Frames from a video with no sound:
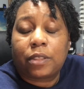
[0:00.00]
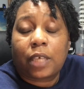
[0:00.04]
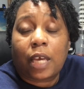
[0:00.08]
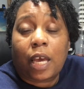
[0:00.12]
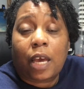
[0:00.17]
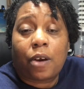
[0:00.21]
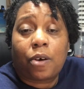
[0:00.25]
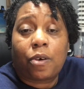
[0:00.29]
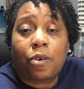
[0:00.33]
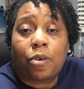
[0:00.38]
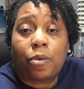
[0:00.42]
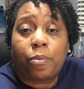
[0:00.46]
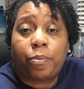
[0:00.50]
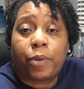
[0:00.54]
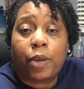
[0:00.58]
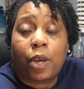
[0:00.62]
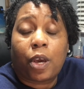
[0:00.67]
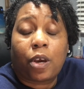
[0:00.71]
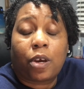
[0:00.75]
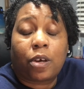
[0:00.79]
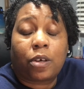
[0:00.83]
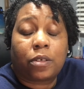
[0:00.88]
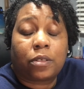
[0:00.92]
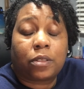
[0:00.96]
I hope
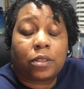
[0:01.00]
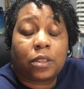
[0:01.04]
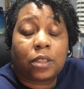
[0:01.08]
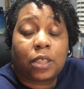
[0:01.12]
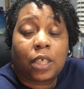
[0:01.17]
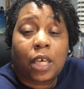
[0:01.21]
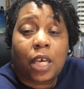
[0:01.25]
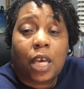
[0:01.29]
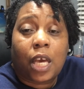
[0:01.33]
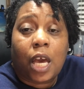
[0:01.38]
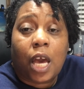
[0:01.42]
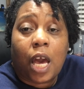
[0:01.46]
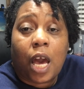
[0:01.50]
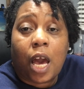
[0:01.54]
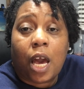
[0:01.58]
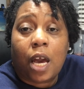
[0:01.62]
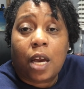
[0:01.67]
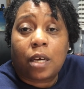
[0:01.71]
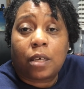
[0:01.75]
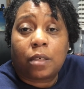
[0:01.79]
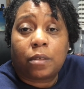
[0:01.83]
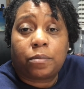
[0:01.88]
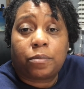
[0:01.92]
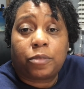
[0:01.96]
y'all
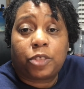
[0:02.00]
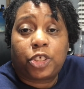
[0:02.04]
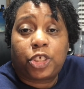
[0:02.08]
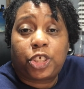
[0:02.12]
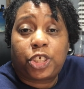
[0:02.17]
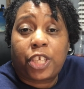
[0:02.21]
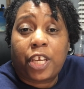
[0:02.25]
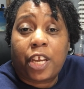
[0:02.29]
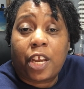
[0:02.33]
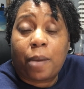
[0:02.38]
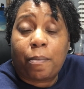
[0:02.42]
share